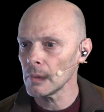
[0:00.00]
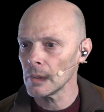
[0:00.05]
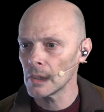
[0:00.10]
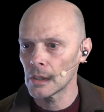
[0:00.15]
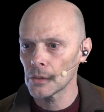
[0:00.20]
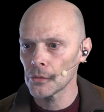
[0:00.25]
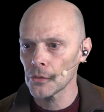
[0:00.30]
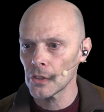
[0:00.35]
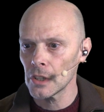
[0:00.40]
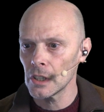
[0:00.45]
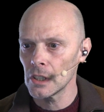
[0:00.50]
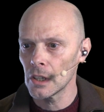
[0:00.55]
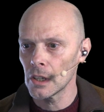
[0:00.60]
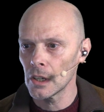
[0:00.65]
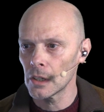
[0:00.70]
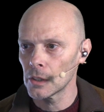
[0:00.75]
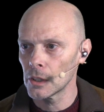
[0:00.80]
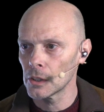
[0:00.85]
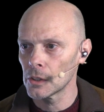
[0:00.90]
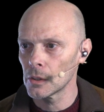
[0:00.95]
I've seen
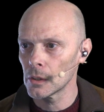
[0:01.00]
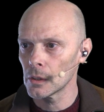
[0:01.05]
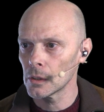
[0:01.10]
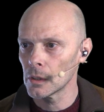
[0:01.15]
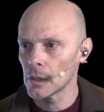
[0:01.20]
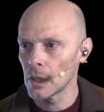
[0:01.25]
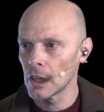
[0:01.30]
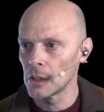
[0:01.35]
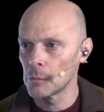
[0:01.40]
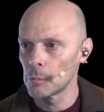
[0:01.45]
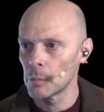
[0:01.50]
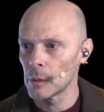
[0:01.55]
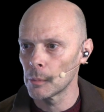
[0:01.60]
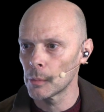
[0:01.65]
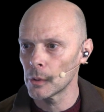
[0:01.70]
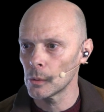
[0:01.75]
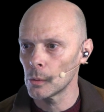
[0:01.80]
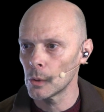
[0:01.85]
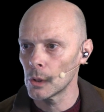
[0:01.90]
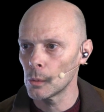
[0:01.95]
here that 8
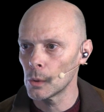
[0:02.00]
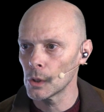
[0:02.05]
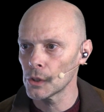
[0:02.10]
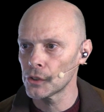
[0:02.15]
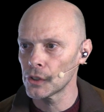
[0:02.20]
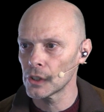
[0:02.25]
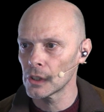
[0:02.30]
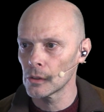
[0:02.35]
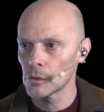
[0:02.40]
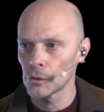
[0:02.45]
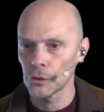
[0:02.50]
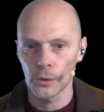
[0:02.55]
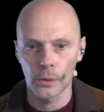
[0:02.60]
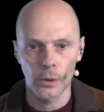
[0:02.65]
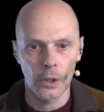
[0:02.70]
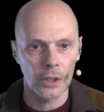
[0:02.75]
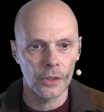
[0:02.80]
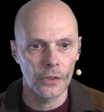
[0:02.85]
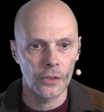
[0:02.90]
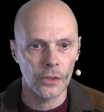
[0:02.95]
people were watching, so
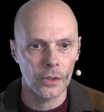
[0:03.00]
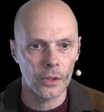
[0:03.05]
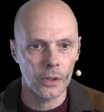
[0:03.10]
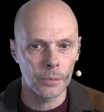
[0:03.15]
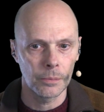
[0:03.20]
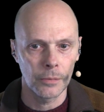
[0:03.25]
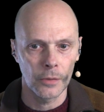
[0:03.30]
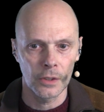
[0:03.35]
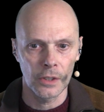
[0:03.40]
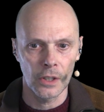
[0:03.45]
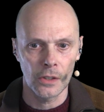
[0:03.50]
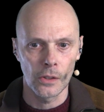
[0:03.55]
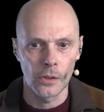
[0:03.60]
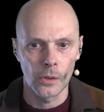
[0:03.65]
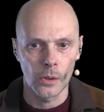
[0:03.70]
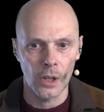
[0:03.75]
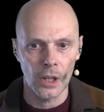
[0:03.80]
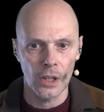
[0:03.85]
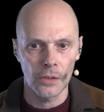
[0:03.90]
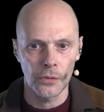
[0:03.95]
that's
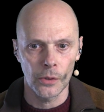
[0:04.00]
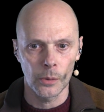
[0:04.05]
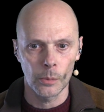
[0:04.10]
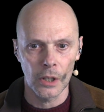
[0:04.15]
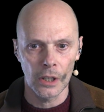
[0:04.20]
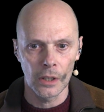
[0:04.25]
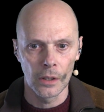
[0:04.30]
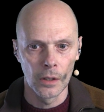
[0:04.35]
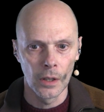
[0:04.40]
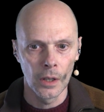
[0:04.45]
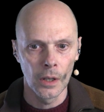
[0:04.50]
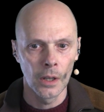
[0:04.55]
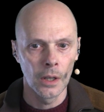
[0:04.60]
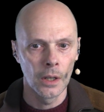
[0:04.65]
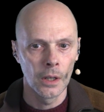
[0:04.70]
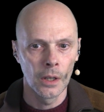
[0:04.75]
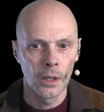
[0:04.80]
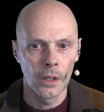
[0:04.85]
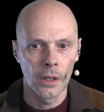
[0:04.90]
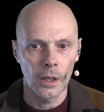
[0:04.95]
okay for me.
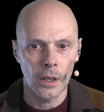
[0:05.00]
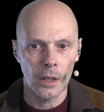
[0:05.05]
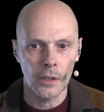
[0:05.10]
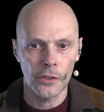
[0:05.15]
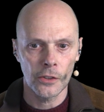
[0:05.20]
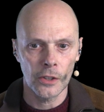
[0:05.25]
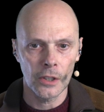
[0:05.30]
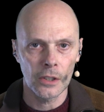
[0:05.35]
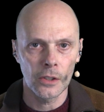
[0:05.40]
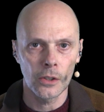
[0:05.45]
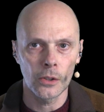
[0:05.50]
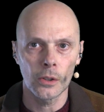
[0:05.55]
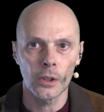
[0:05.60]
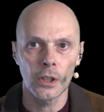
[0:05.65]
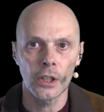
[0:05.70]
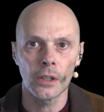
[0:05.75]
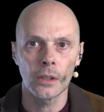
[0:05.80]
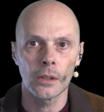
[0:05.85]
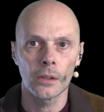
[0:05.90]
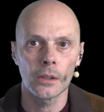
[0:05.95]
As said
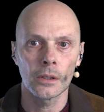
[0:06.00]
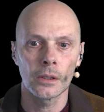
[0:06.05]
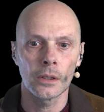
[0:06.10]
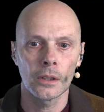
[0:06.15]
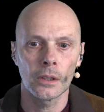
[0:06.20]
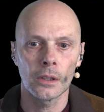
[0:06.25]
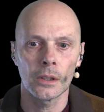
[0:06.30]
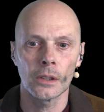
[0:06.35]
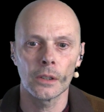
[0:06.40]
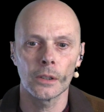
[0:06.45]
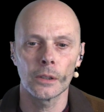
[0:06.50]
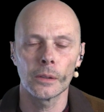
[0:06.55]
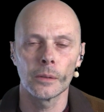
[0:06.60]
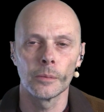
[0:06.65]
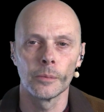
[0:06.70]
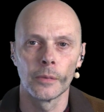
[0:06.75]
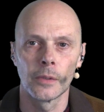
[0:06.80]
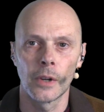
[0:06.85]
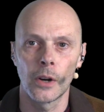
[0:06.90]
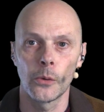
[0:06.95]
earlier,
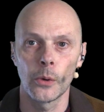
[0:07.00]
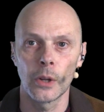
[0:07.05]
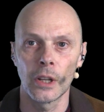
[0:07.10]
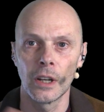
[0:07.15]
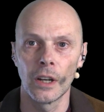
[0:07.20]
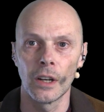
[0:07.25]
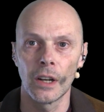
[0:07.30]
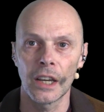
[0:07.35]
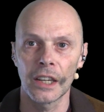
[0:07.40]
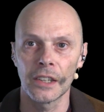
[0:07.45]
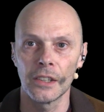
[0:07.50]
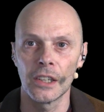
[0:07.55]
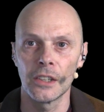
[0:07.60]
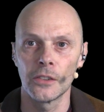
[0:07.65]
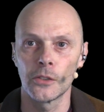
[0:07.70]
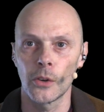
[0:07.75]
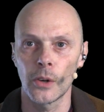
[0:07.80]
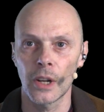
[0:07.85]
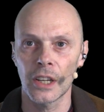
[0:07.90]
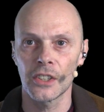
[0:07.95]
I really like the
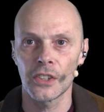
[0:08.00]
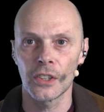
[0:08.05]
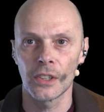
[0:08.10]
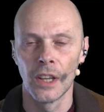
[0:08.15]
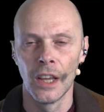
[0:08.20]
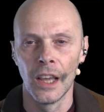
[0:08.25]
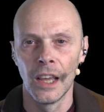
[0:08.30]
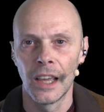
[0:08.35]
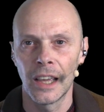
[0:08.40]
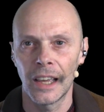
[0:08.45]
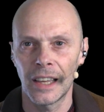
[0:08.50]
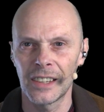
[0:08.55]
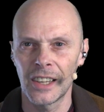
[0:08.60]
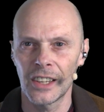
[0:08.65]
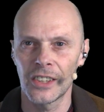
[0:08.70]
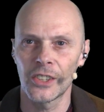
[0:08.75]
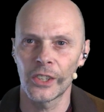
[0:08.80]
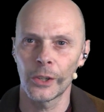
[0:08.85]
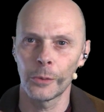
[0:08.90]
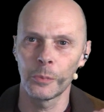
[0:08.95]
interaction, and
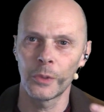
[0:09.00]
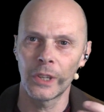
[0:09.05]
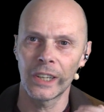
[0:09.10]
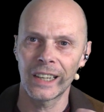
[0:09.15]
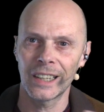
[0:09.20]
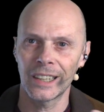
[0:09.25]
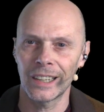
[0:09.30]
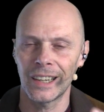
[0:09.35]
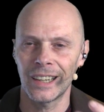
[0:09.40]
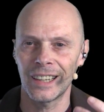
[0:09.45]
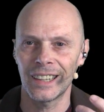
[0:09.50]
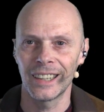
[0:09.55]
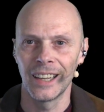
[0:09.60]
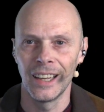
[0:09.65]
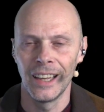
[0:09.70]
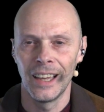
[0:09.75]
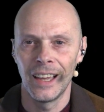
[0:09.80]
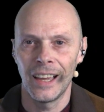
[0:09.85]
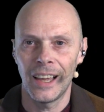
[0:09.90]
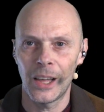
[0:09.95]
that's something
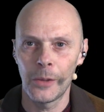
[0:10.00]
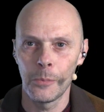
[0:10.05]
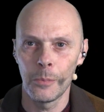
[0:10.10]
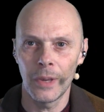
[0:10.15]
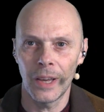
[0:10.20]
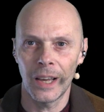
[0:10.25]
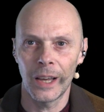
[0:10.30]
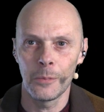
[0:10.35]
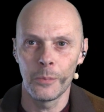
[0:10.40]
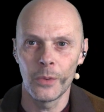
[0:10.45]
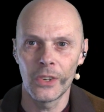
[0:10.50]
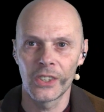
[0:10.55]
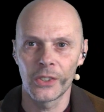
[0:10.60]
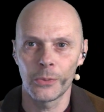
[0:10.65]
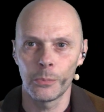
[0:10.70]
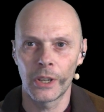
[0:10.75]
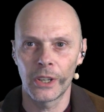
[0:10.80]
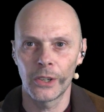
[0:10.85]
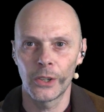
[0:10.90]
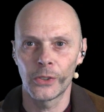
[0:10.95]
I
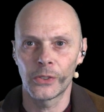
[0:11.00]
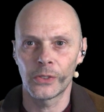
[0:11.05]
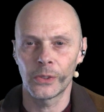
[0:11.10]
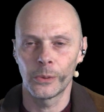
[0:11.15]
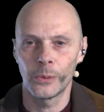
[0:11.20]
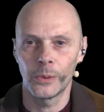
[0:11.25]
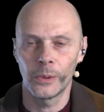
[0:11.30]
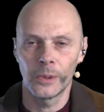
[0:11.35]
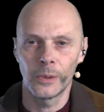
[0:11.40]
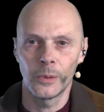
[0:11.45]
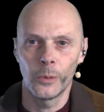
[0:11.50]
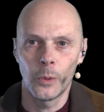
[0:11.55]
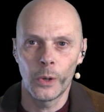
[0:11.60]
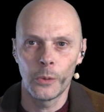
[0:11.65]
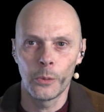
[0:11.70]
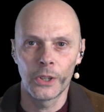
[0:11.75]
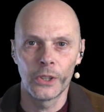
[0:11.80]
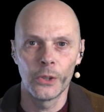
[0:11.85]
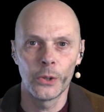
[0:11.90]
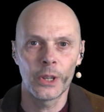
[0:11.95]
miss, because
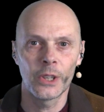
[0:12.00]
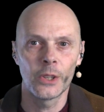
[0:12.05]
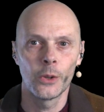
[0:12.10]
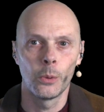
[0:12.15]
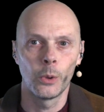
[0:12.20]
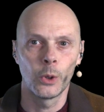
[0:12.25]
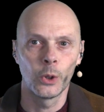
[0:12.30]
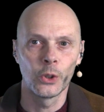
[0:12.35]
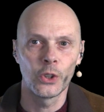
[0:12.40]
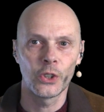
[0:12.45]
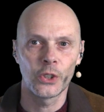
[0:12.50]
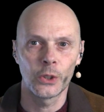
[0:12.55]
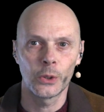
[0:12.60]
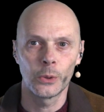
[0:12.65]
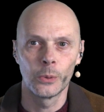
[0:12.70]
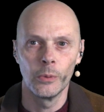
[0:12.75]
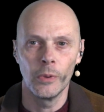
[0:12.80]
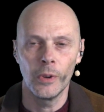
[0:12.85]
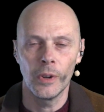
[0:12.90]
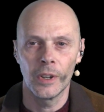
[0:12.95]
when we're doing the whole
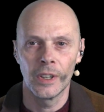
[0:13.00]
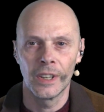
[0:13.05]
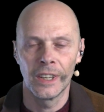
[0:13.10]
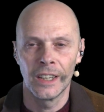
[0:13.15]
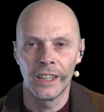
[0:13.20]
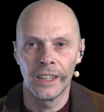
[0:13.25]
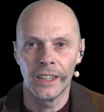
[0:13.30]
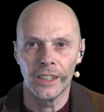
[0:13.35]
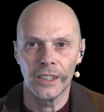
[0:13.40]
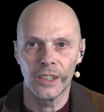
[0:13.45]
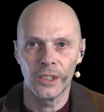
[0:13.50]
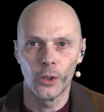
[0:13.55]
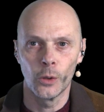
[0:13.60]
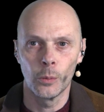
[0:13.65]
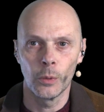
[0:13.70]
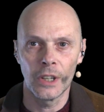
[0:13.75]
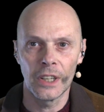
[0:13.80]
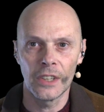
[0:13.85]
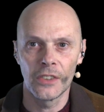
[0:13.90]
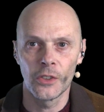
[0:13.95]
show,
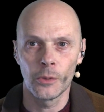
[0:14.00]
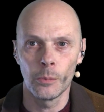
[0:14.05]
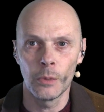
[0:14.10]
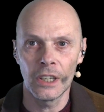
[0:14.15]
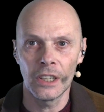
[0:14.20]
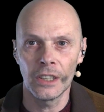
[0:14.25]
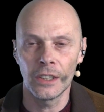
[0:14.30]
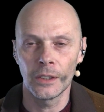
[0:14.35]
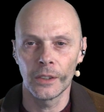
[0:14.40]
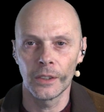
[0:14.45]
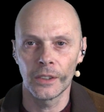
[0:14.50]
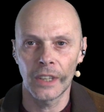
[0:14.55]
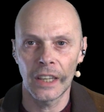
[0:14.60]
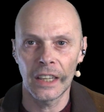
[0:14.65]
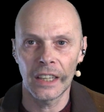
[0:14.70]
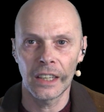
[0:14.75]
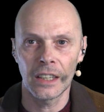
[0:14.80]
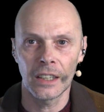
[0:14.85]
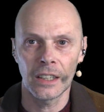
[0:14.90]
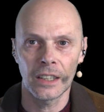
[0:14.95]
normally it's me
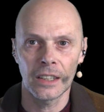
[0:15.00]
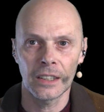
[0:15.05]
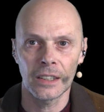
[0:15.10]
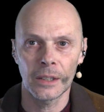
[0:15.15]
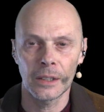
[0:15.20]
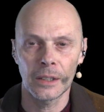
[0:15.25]
taking